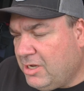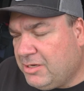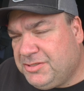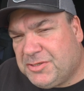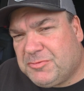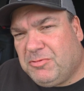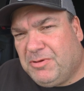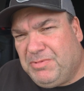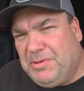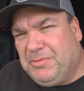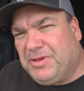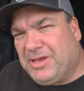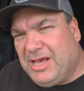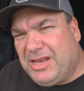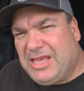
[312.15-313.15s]
I just want
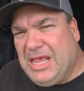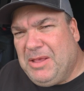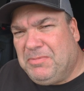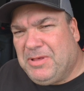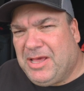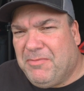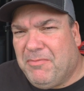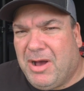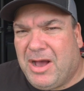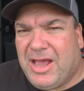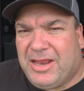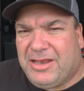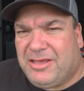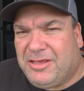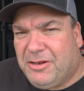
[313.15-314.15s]
people to kind of keep that in
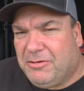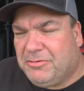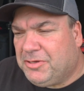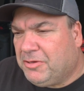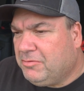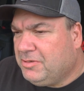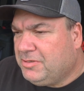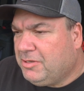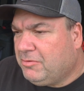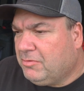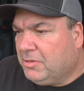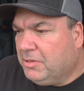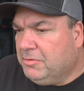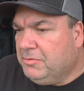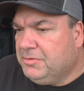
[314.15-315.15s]
mind. Don't
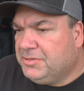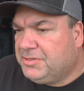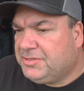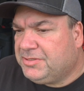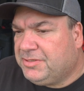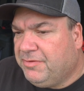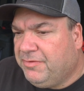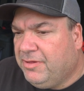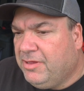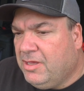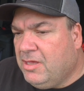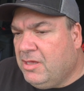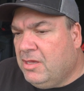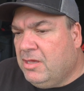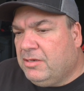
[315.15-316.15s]
lose
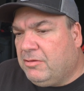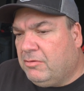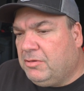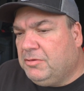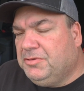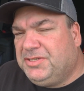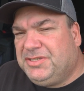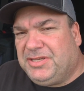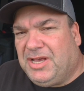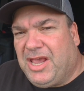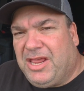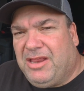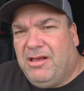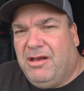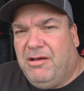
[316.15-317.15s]

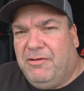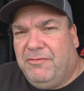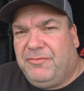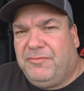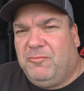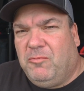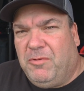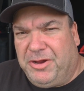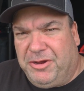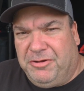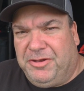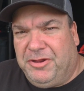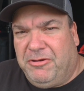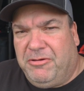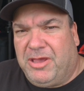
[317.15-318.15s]
sight of what you're
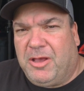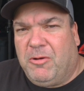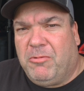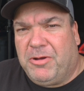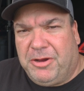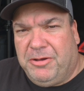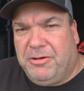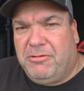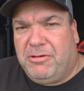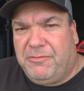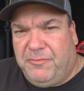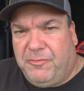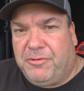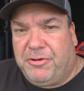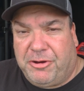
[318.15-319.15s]
doing and what you're doing
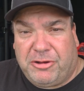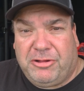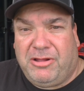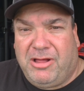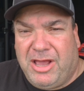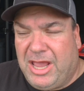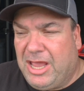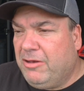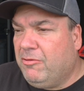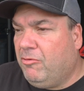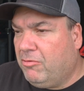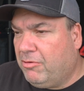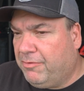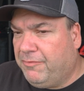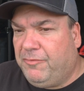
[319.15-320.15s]
for your client
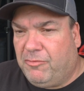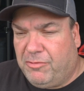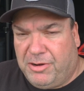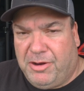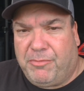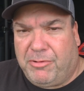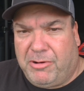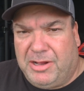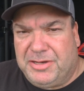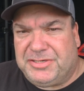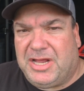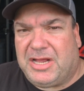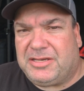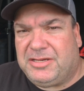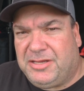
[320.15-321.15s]
or for a
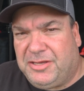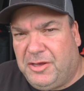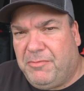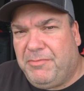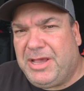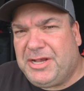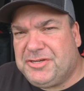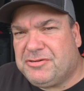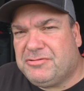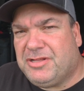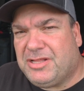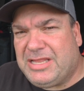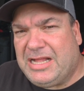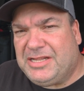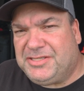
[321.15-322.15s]
project. Make sure
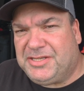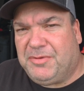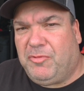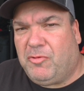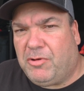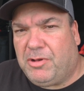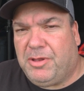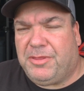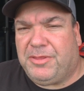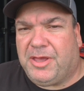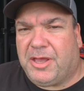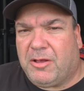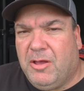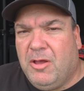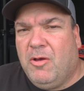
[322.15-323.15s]
that that's the important
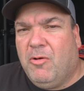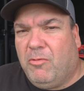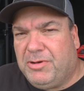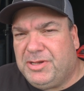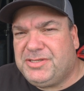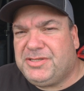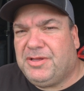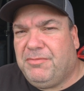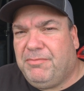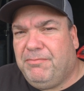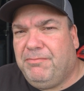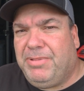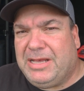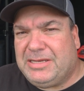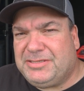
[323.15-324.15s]
thing. What is the
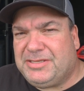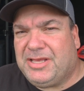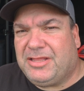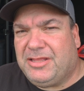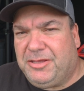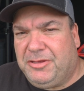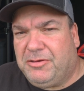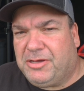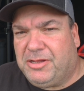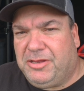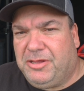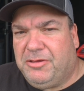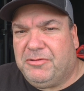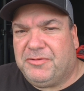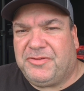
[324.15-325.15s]
best thing that you can
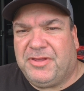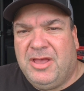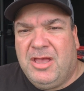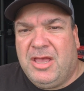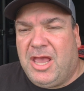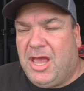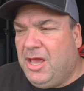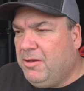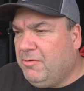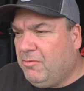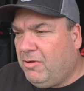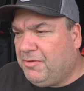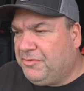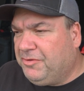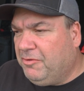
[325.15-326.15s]
use? And
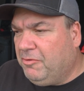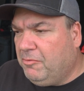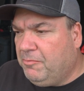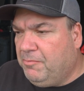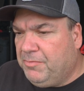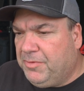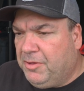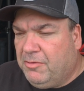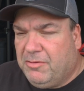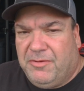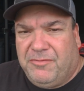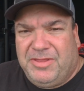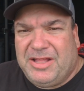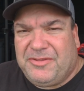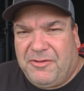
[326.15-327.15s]
also,
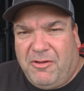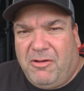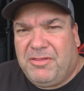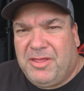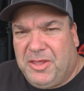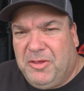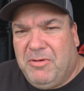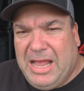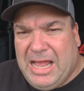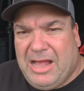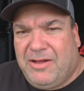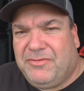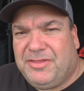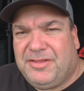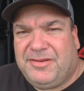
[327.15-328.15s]
if that's all that you
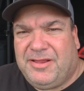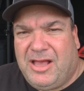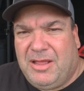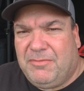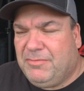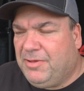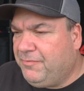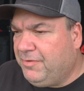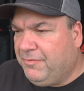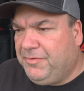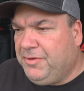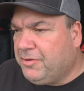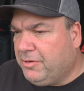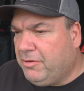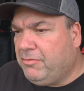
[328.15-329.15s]
have at the time, if
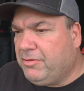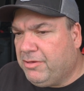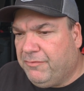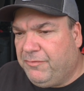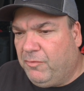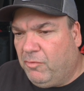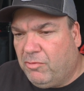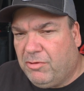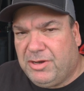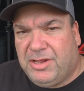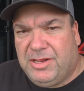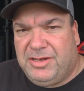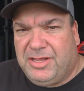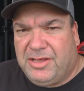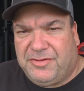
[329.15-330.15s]
you can only afford
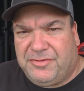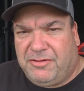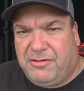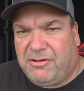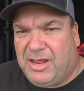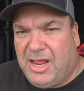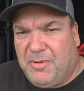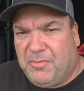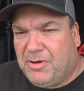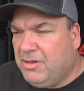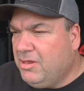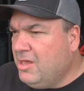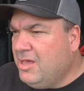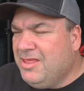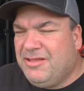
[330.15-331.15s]
a DSLR camera,
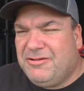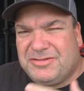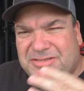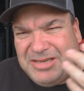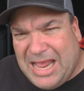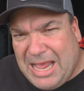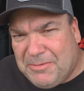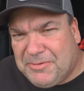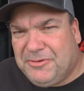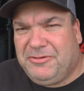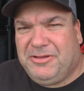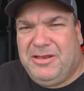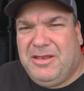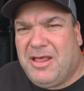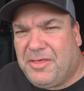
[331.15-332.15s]
there's
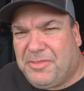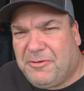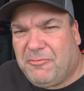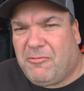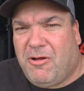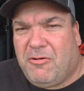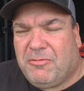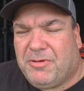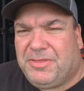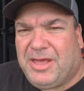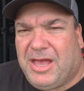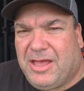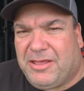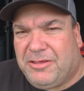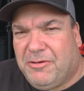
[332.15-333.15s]
absolutely nothing wrong with
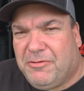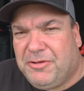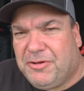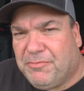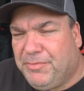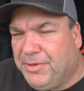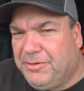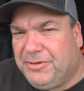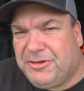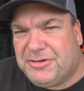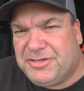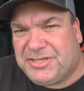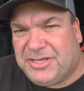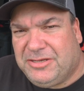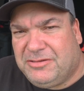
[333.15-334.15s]
that. You're building your
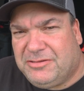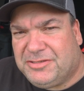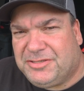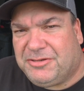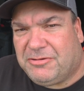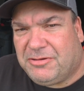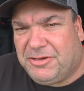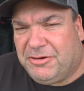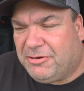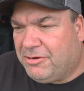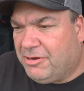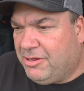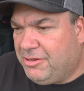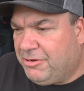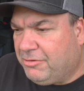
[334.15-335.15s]
skills,
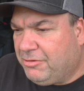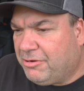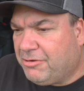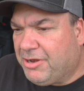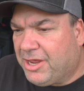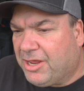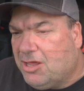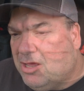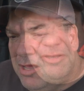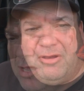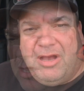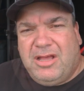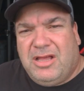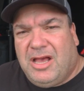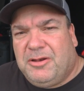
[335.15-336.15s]
you're learning. So
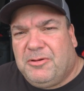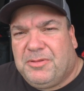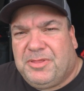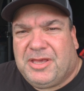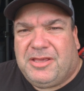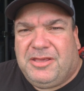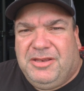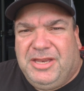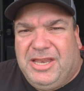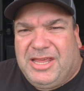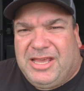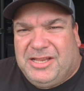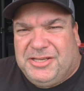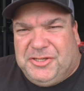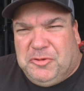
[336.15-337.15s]
I don't think you need to
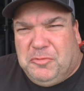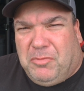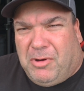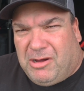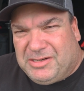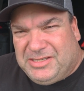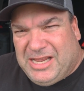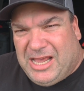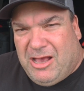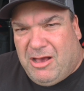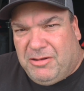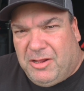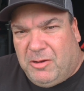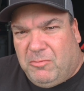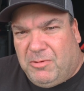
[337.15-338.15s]
get too bogged
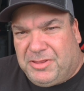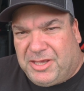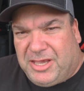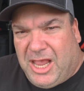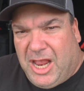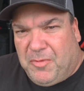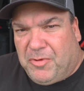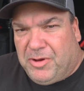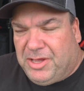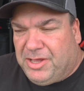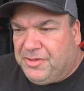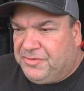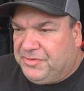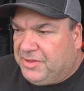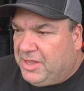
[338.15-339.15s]
down on what the camera
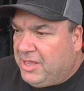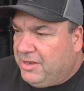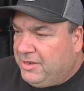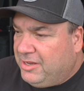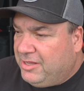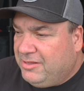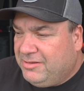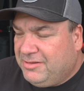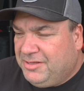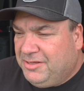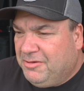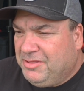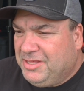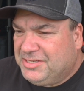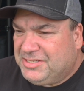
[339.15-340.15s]
is. And
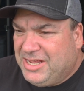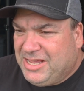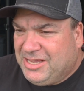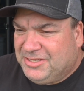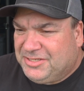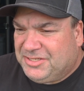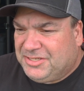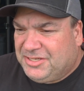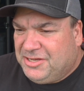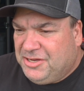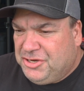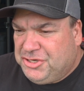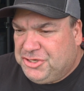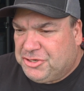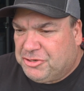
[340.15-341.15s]
these days,
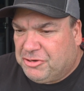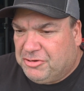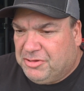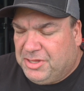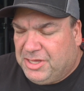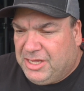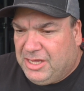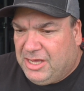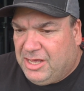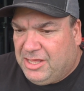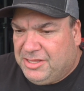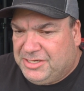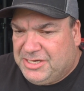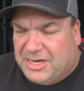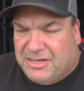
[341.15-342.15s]
sure,
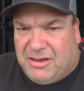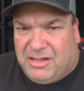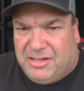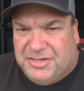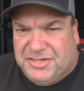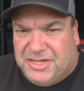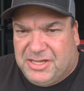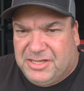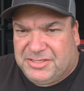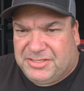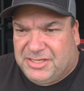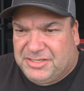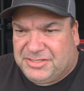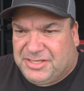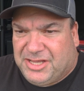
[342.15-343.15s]
the technology
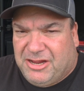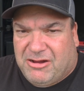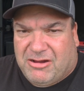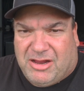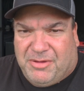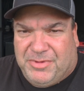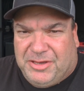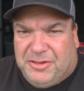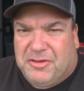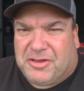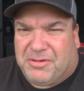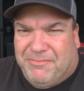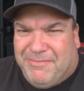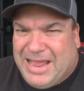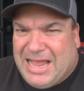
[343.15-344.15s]
is there. I mean, you
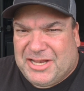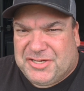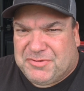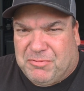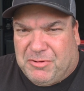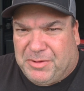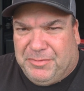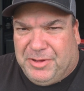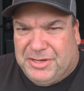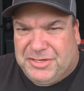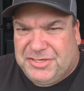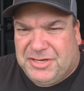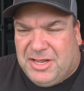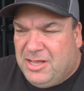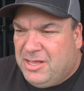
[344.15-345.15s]
can match pretty
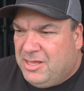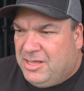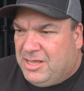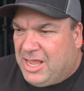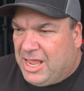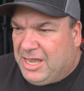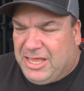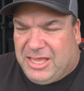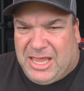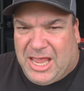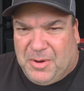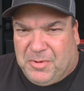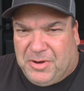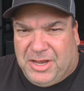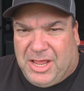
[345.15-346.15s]
much any
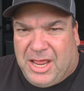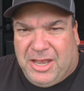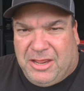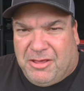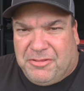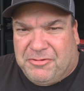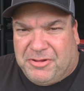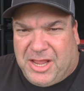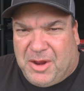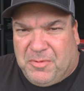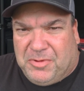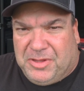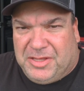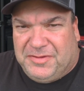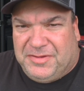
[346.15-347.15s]
camera to any other
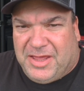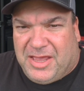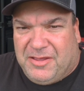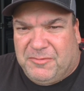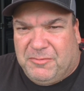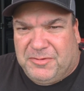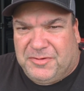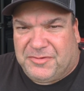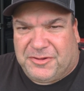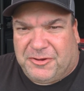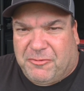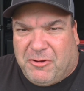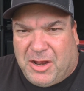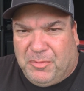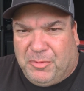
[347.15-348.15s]
camera these days, which is
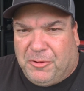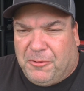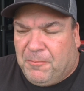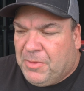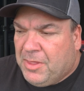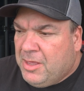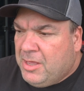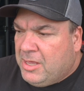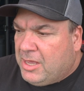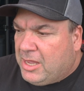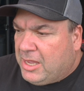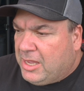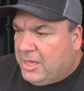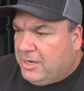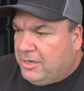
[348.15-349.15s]
incredible.
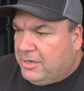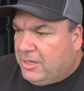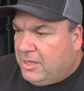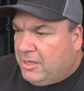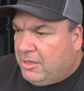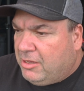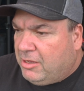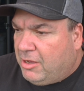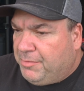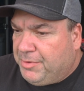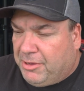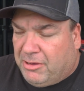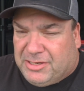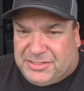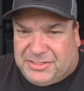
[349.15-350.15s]
And I'll
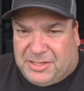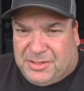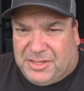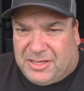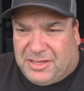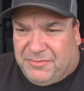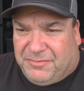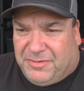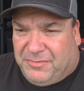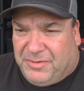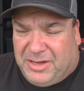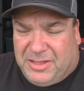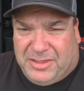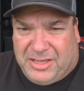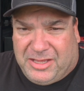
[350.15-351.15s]
be honest, I think if
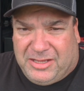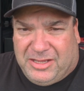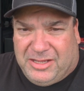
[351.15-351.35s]
anything,